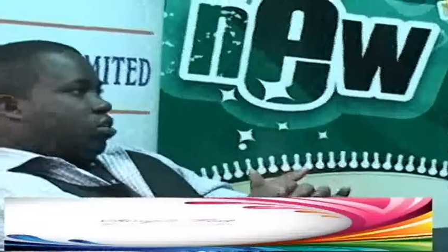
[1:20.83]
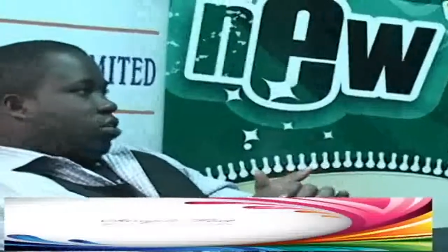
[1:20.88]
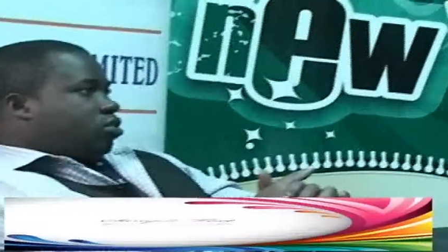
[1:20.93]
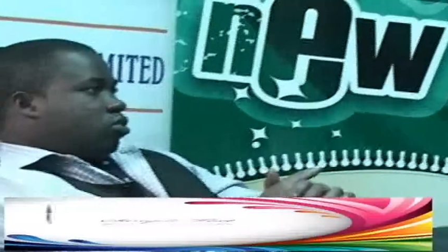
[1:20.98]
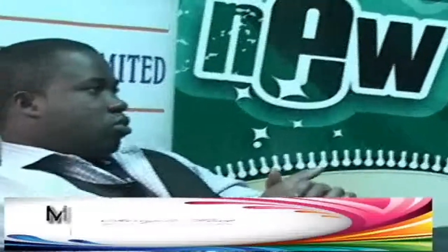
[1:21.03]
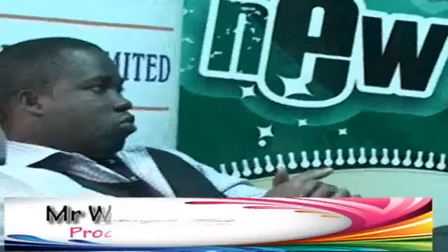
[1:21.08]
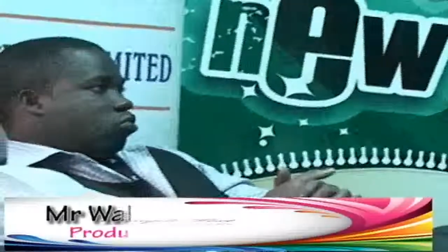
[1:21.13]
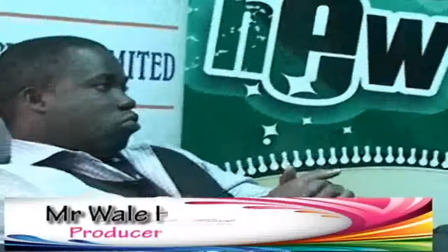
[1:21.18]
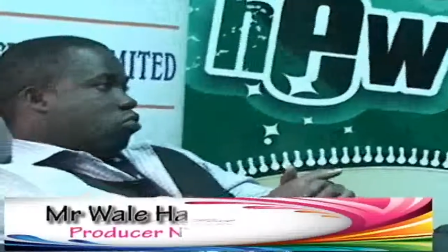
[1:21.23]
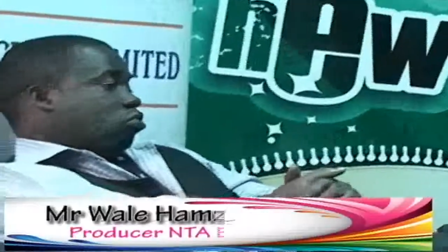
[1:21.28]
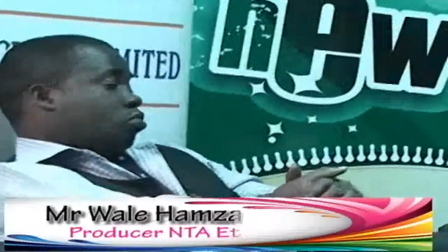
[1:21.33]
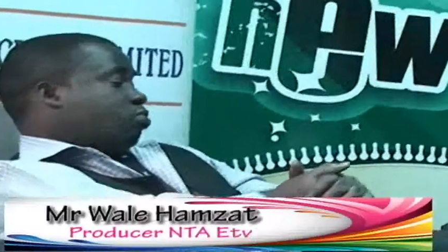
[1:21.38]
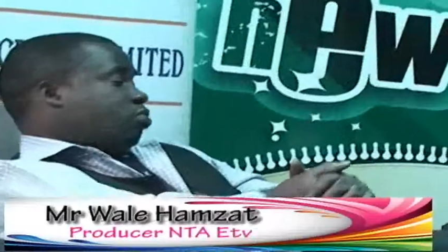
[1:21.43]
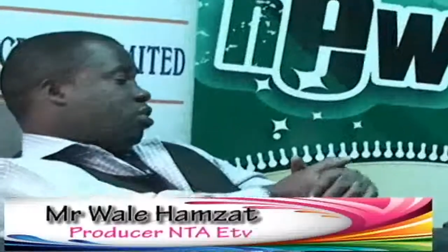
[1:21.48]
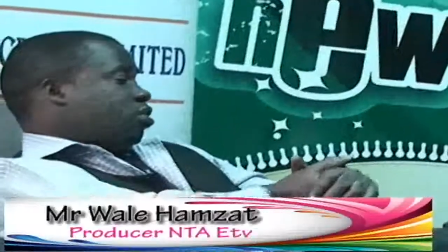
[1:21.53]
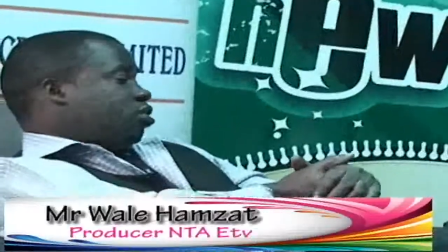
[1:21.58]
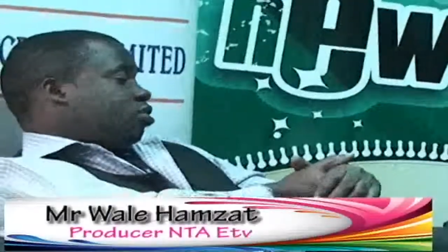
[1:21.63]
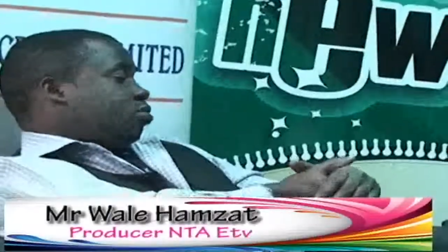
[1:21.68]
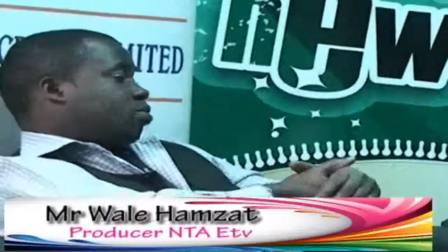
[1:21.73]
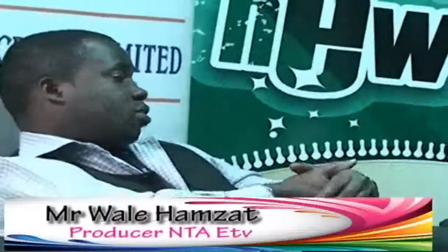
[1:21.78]
not so
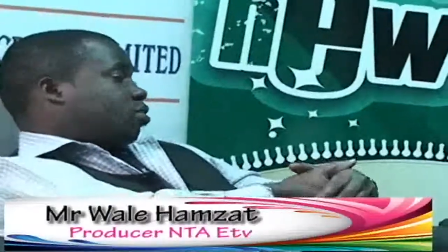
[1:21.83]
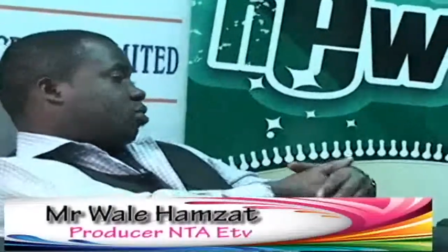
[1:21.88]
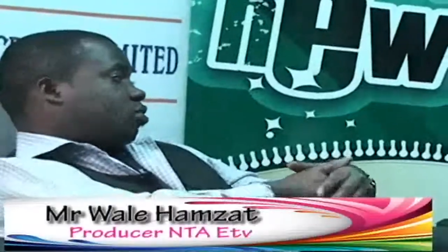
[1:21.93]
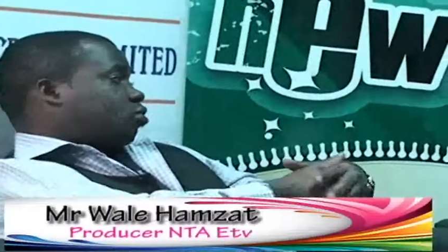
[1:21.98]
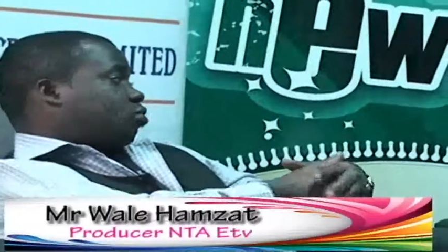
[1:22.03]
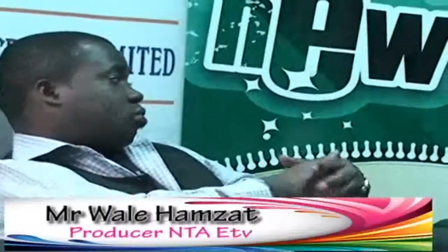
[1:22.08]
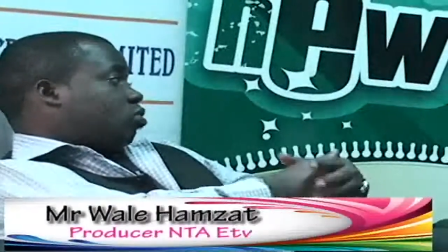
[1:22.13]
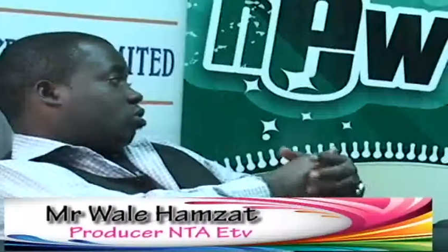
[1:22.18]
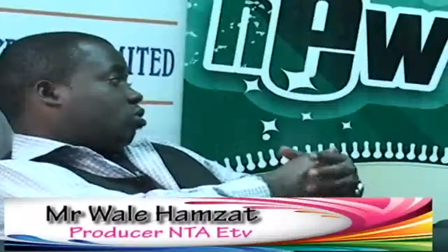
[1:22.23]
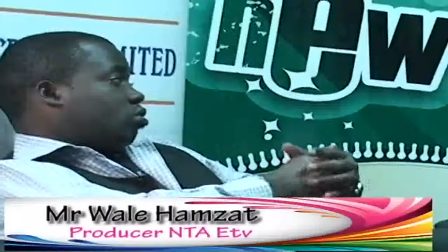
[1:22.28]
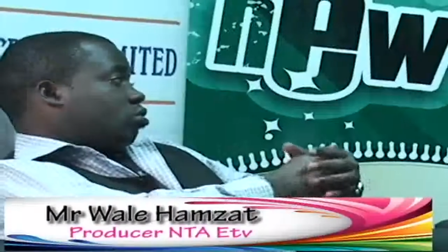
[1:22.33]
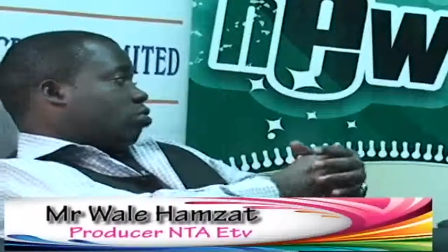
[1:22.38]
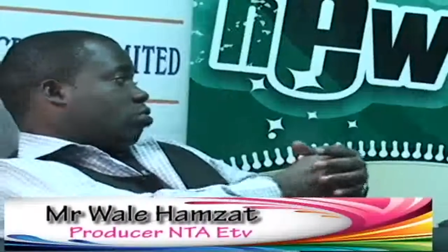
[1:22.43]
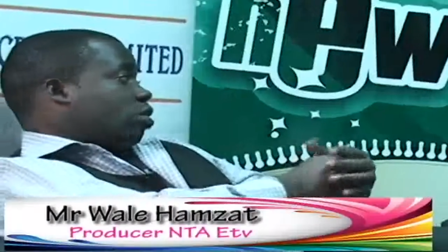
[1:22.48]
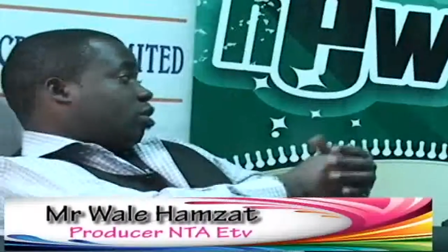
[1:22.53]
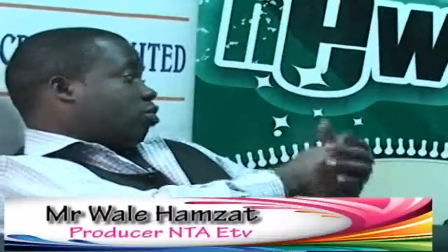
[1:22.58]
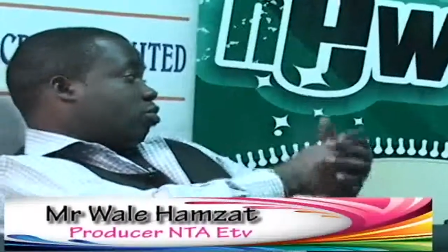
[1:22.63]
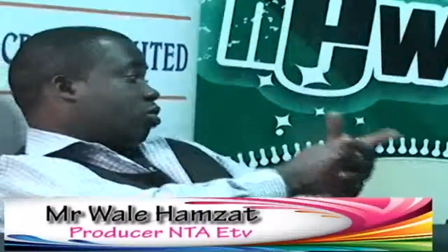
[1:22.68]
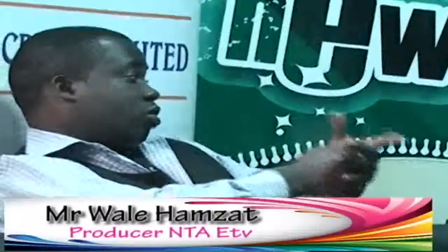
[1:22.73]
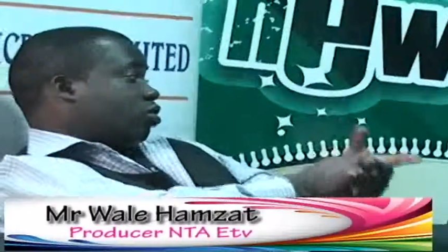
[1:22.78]
surprised about what
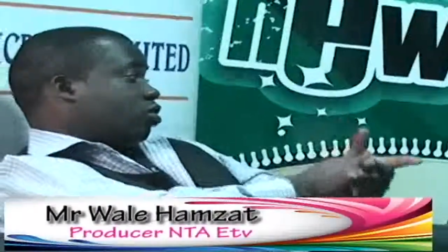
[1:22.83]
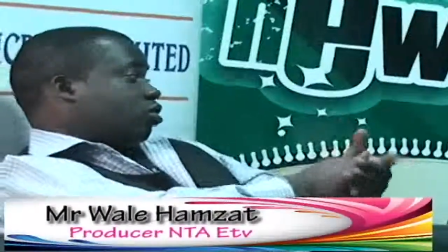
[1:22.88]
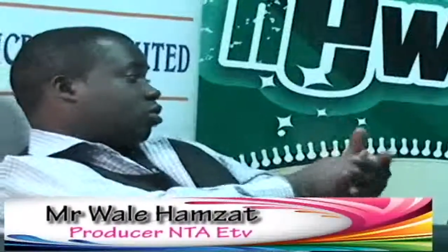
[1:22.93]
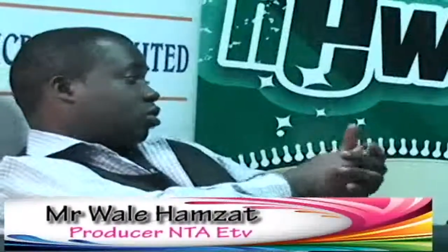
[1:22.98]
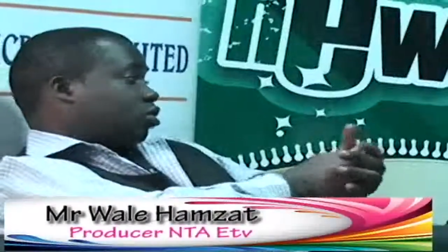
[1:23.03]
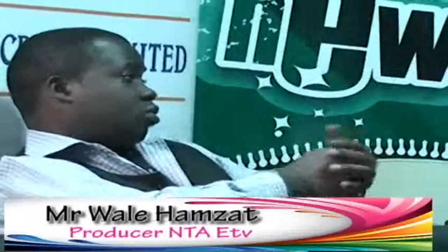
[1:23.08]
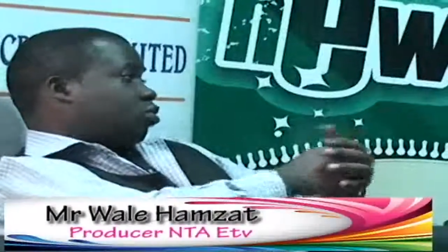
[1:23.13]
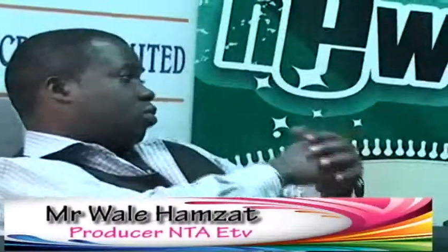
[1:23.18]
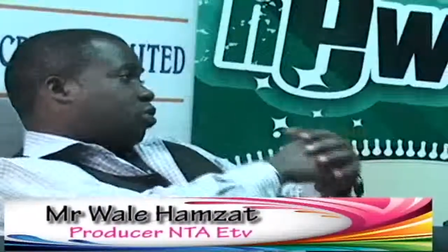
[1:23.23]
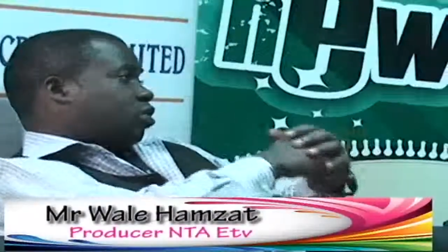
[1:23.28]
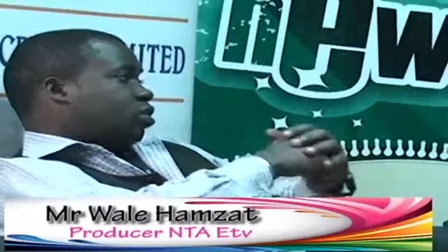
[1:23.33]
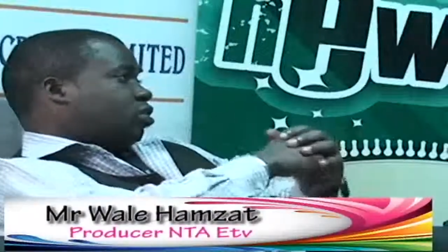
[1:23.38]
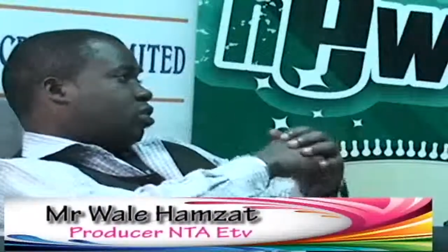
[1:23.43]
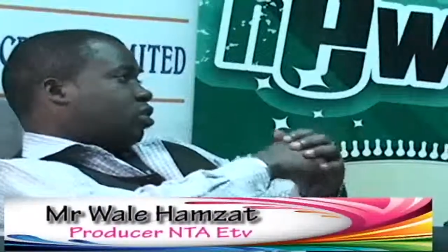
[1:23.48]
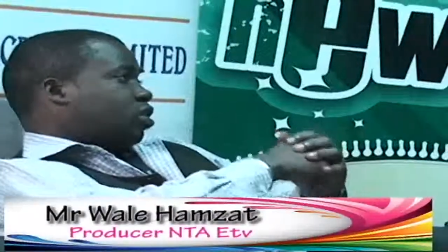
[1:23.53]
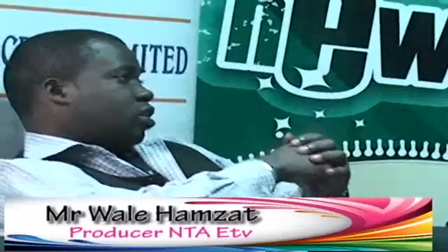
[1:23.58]
Microres is doing.